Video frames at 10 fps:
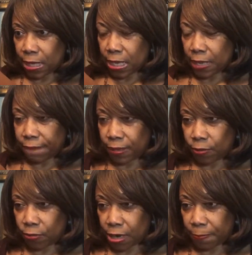if it
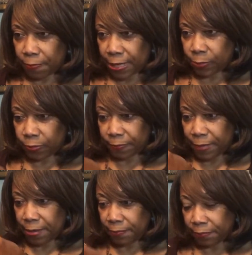cooperates with
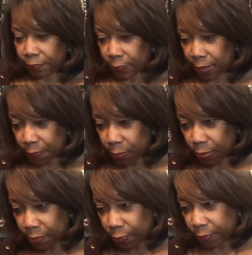me, give me
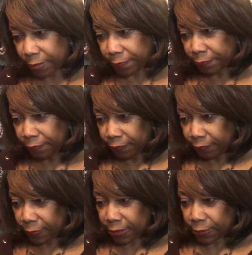one moment.
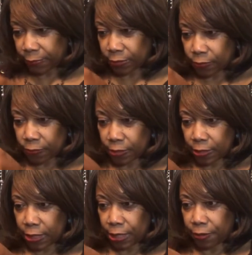Let's see what's going
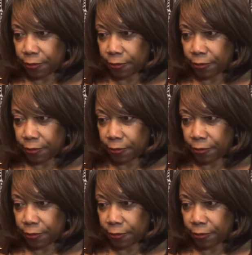on here.